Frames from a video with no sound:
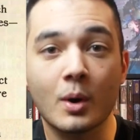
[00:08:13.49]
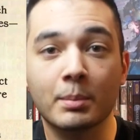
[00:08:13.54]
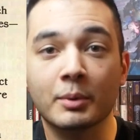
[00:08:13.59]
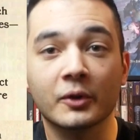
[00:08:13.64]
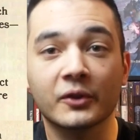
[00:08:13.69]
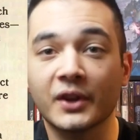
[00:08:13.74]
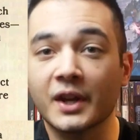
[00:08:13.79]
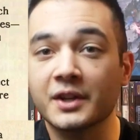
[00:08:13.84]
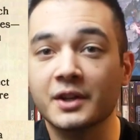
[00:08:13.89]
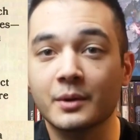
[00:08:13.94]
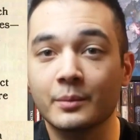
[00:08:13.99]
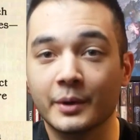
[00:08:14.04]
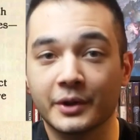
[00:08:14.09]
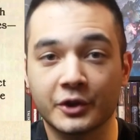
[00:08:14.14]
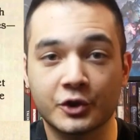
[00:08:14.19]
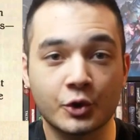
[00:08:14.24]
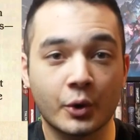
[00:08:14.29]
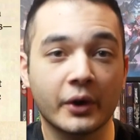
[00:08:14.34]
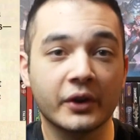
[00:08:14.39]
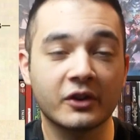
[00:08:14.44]
are presented with
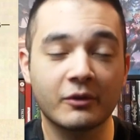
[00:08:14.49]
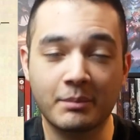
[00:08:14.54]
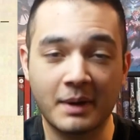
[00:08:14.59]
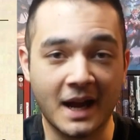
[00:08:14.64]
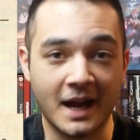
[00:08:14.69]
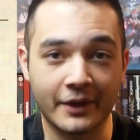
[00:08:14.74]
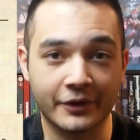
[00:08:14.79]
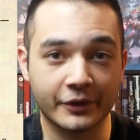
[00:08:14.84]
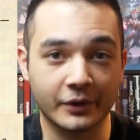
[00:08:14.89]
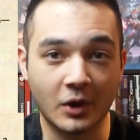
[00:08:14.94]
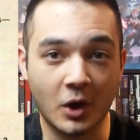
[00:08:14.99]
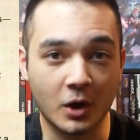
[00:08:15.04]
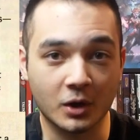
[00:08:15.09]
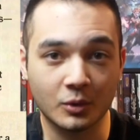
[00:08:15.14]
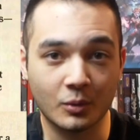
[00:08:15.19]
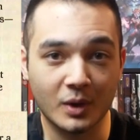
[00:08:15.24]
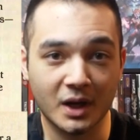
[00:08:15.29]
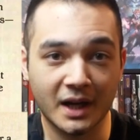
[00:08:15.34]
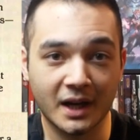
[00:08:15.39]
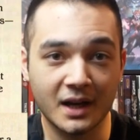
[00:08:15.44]
a choice of paths along
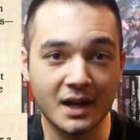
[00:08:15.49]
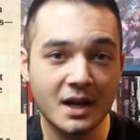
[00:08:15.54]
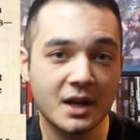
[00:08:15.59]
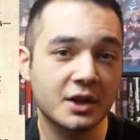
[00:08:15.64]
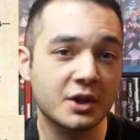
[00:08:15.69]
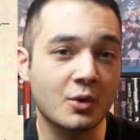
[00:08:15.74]
the way,